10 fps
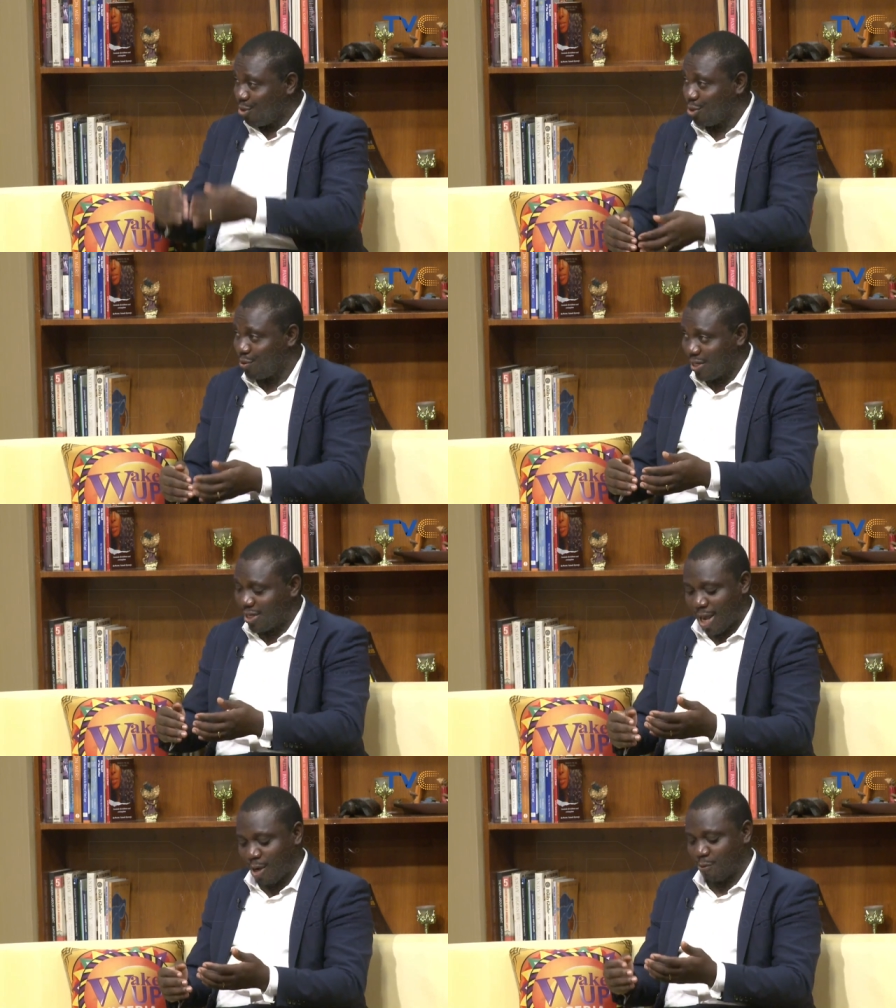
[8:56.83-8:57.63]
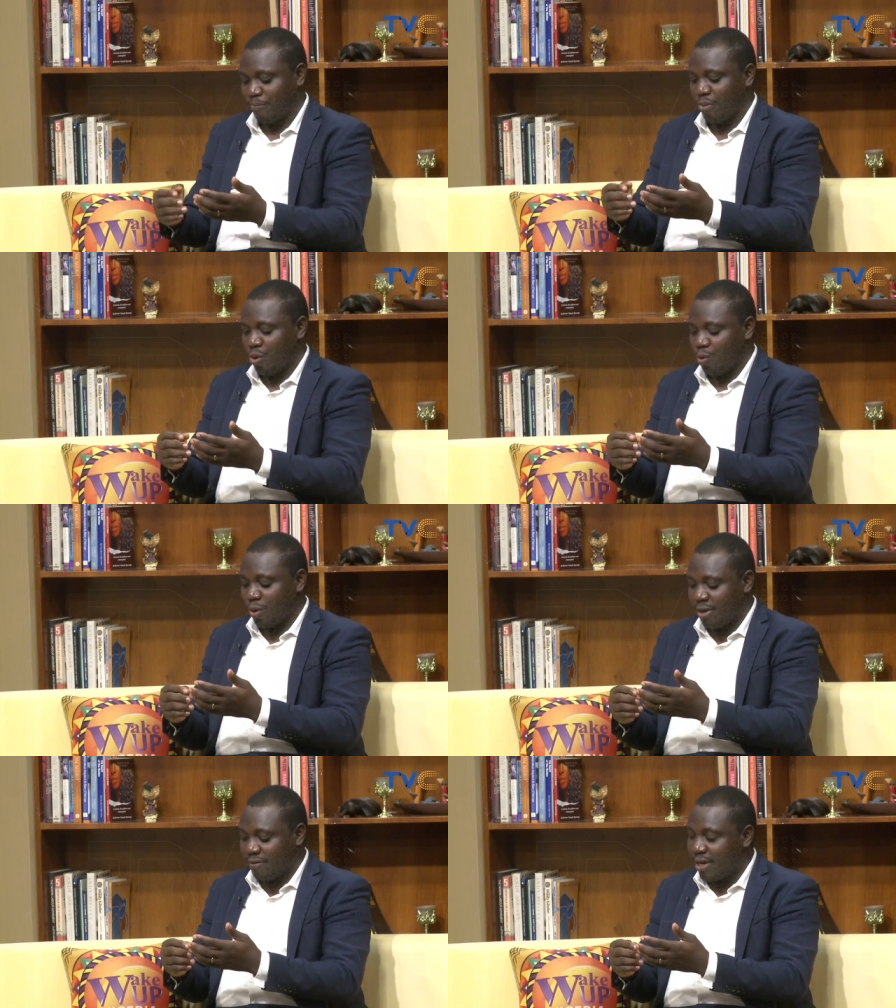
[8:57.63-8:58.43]
do, do it, it now.
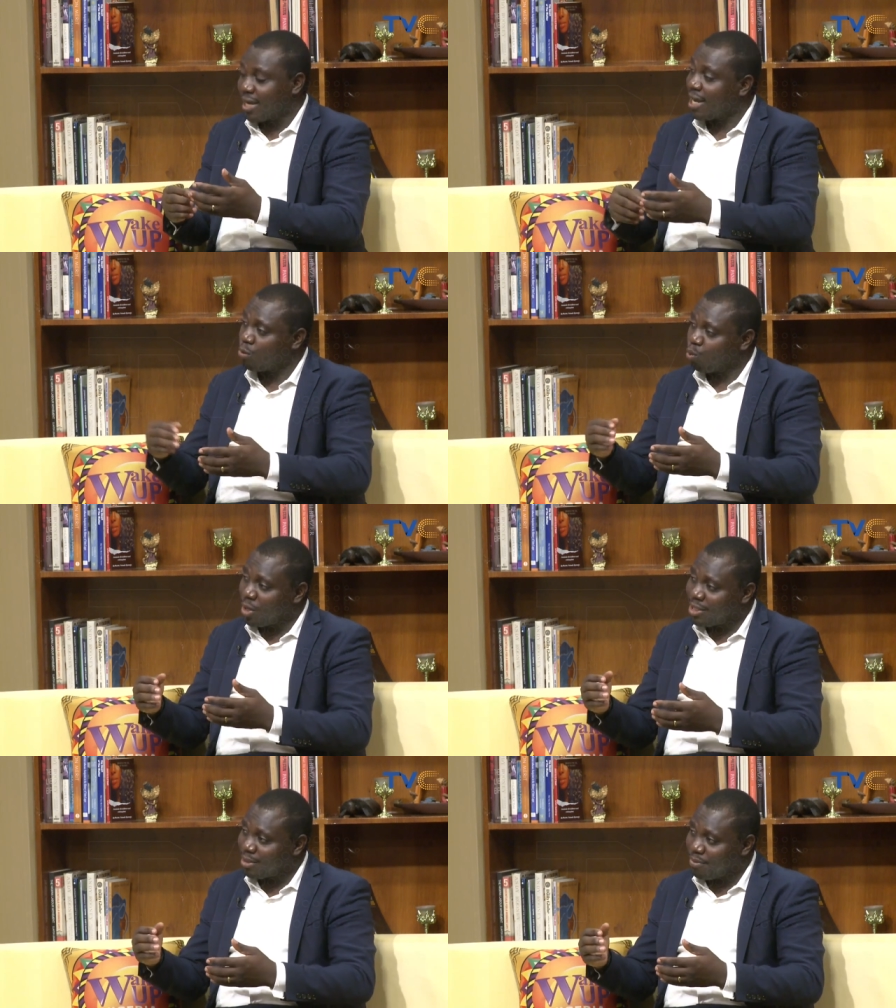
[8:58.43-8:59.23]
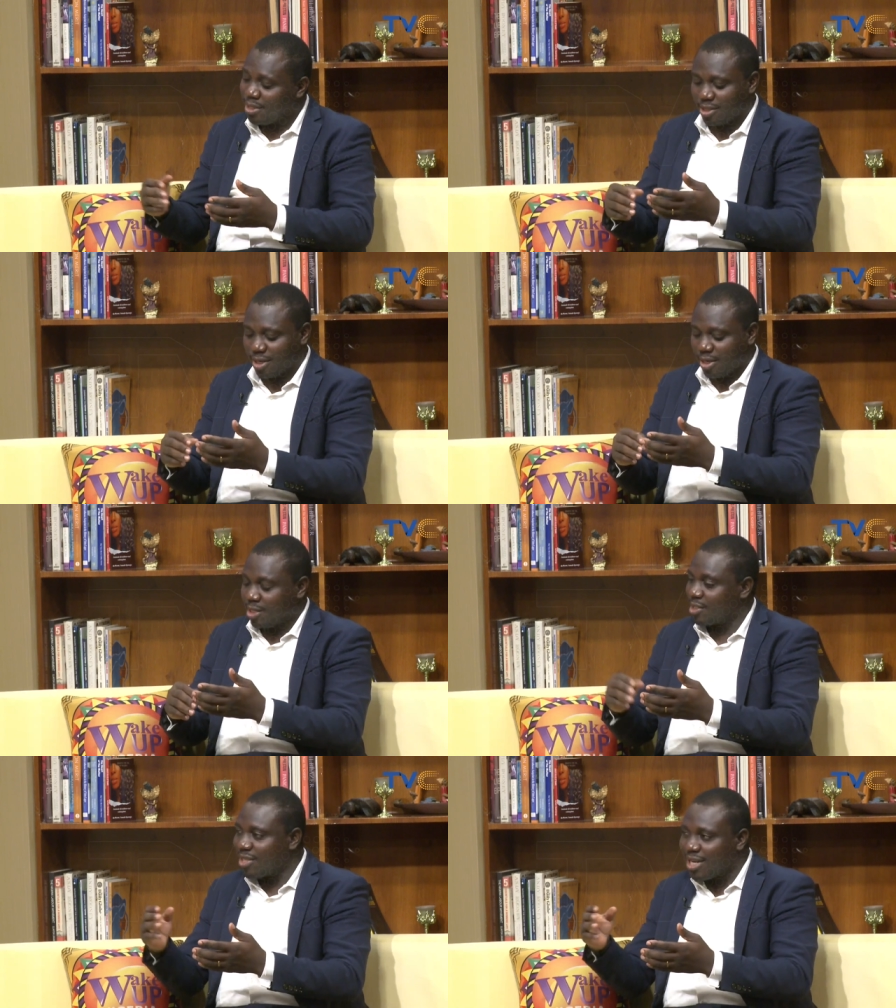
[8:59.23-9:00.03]
Whatever can wait a bit,
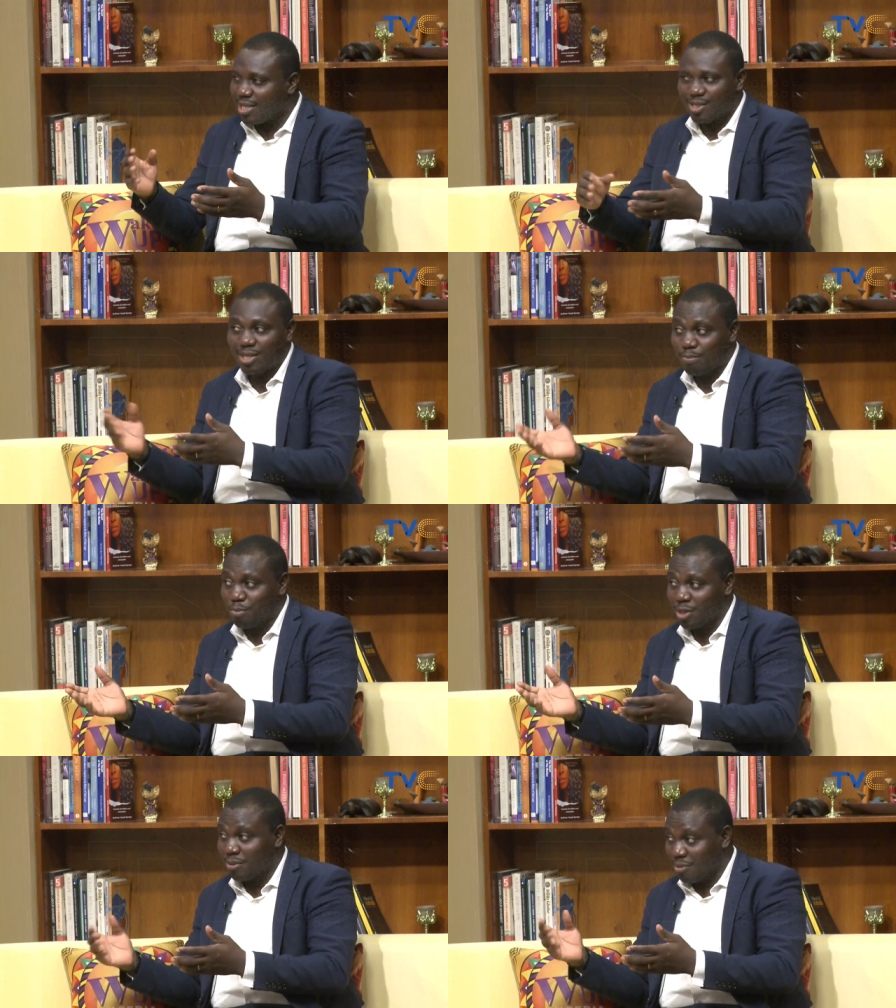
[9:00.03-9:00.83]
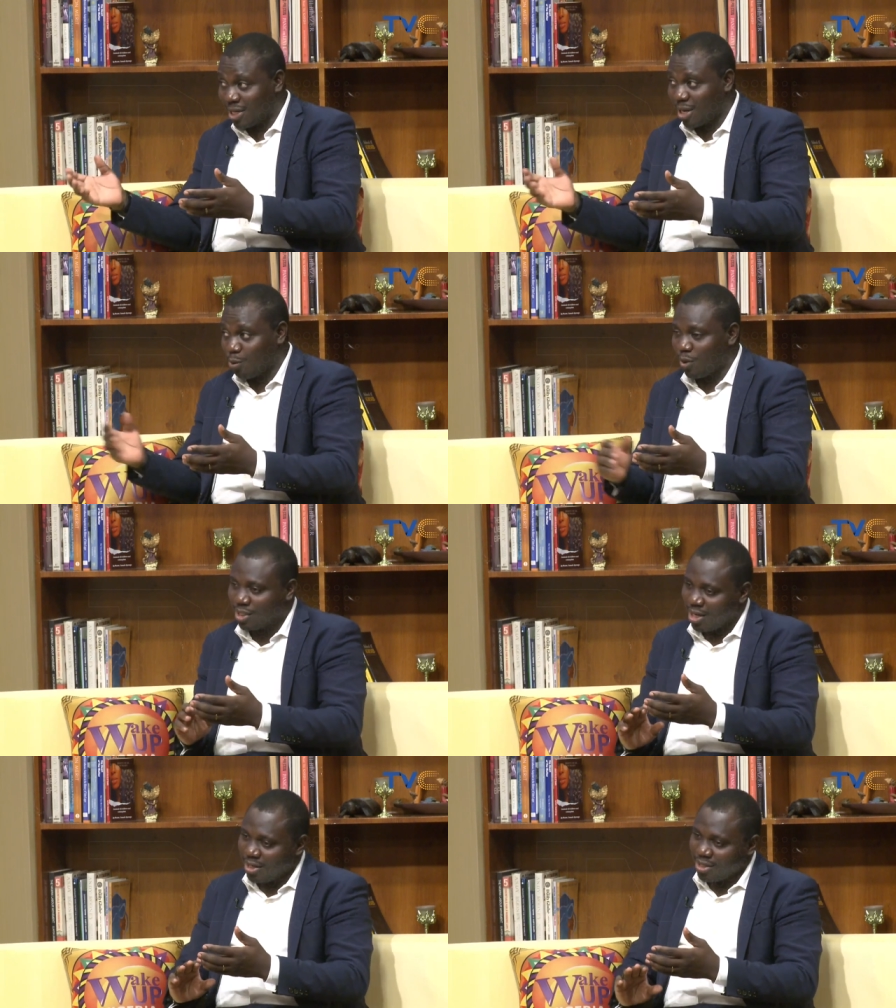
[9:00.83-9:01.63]
it's not that it's not important, but you can
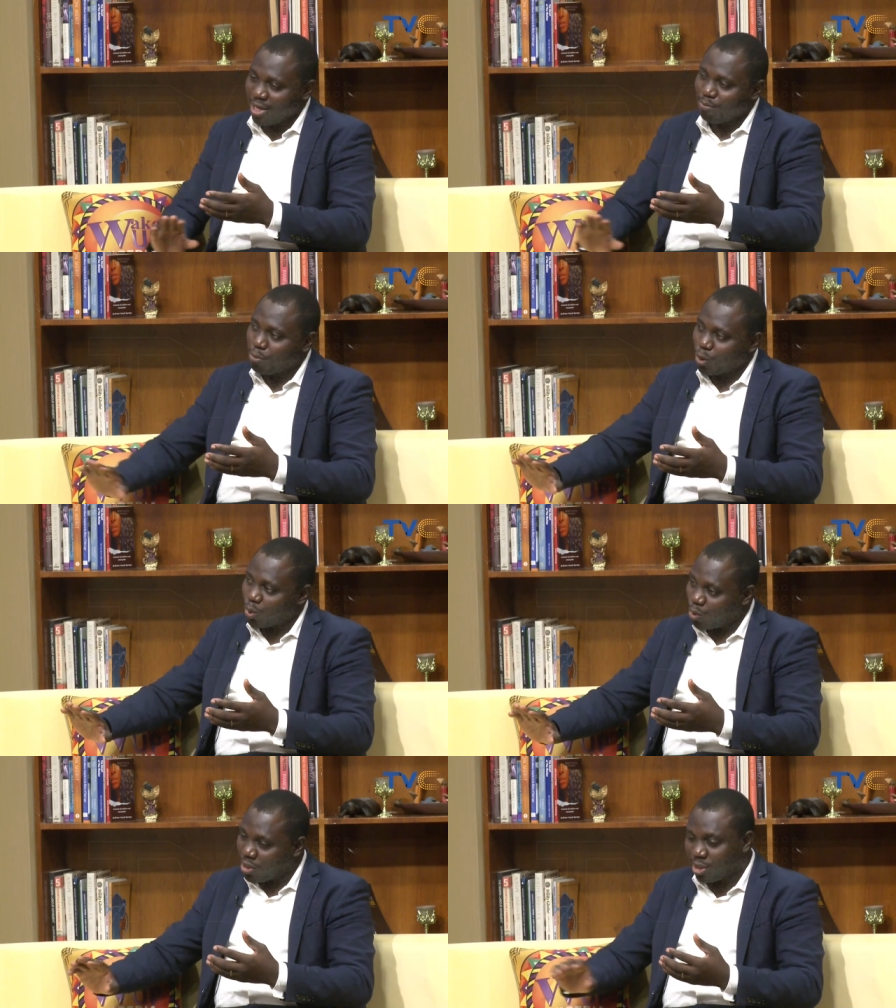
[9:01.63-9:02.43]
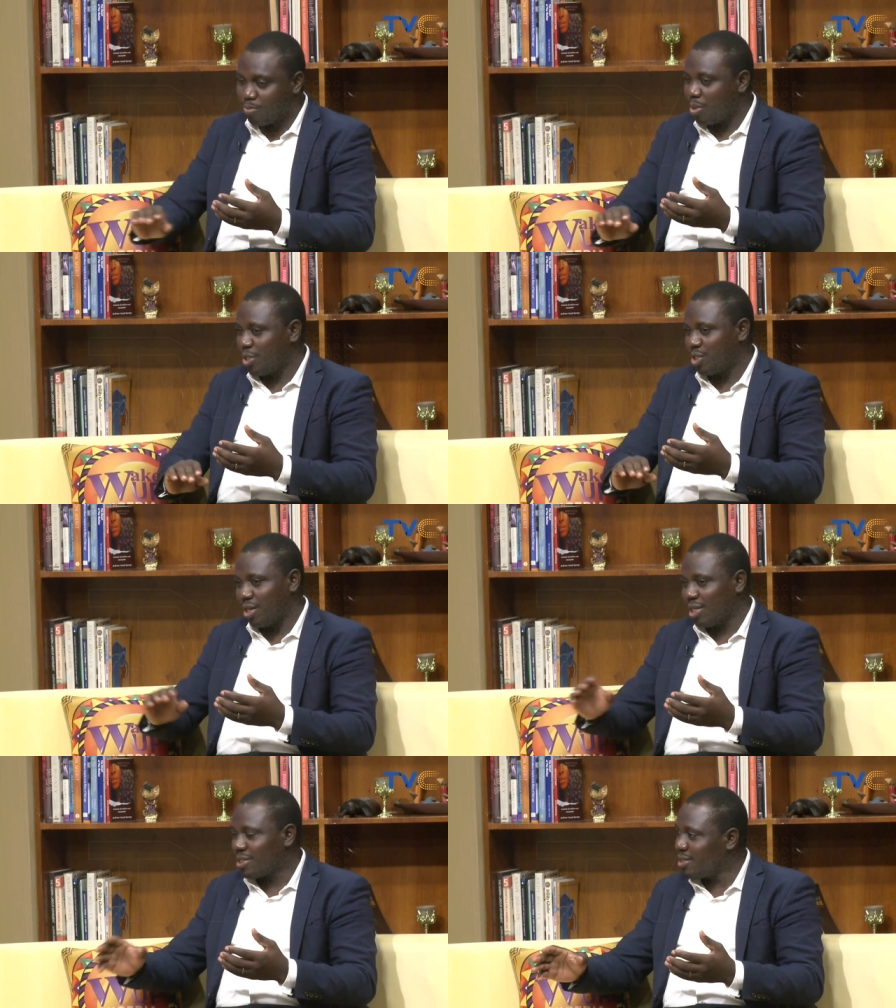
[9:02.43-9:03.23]
wait, then postpone it maybe till
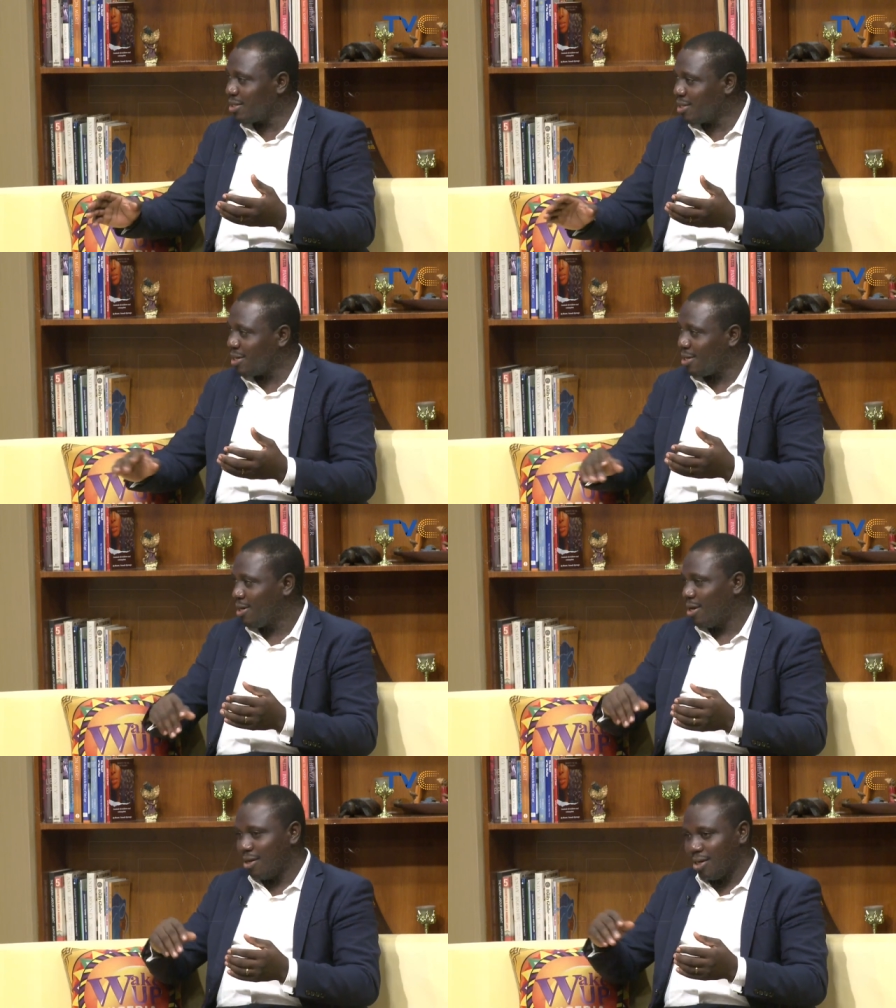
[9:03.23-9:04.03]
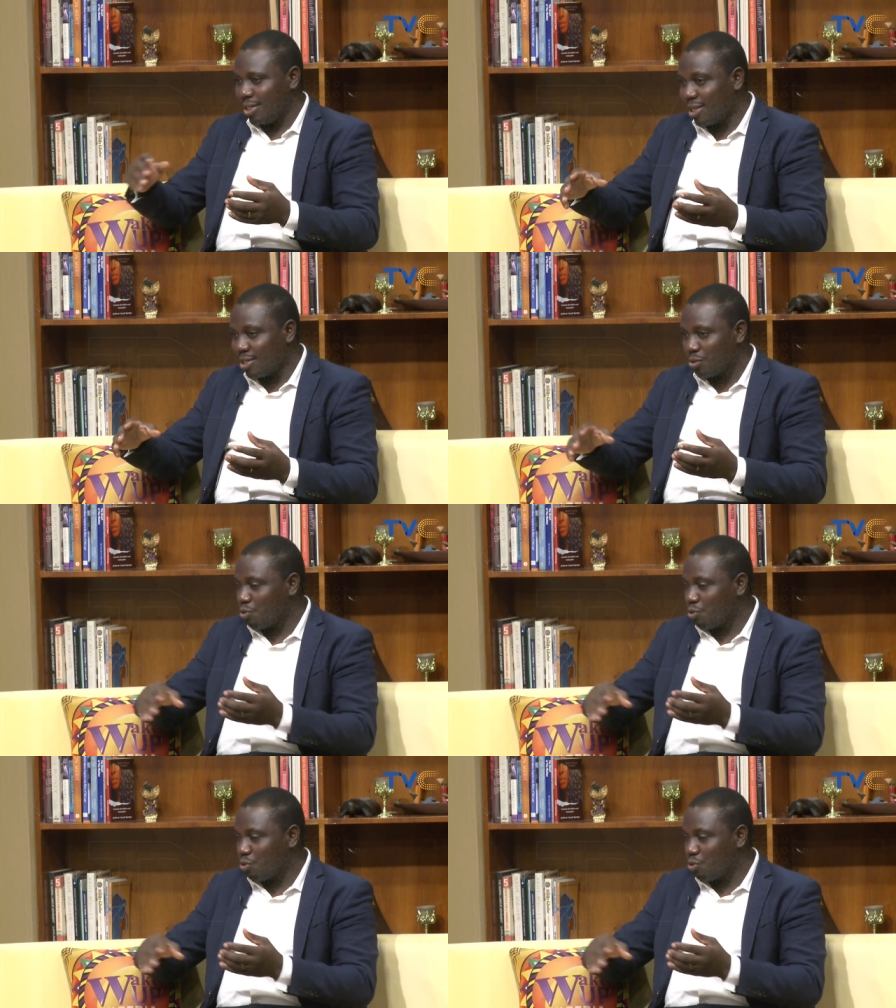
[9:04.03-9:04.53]
later in the day, mm-hmm. later in the